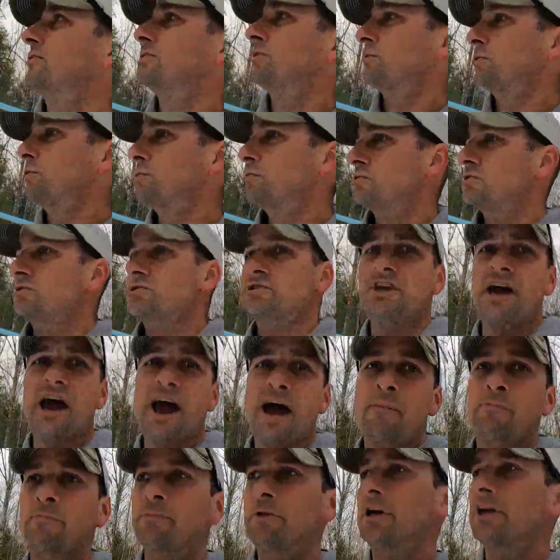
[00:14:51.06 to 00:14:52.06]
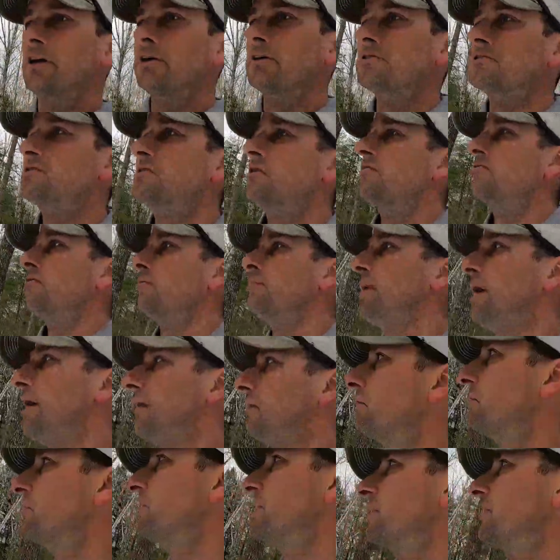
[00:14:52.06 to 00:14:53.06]
you're losing sap. Because from
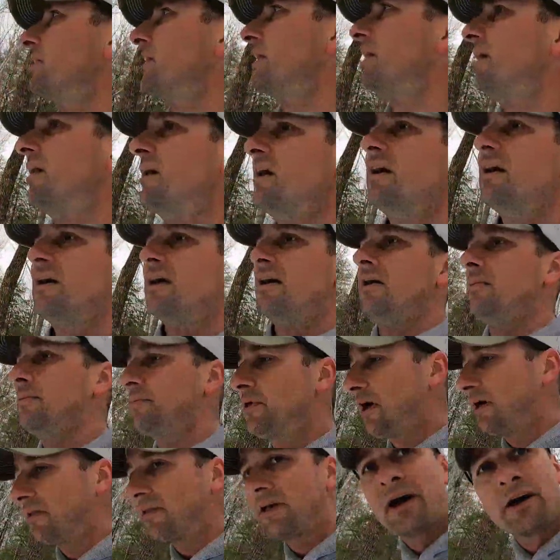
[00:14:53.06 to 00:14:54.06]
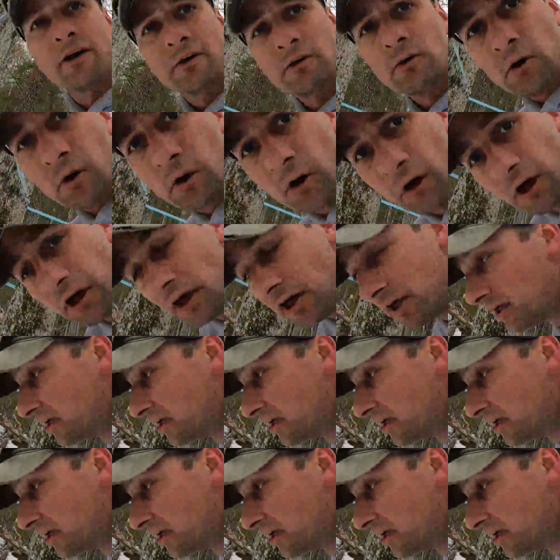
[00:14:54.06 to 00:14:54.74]
that leak, up that lateral,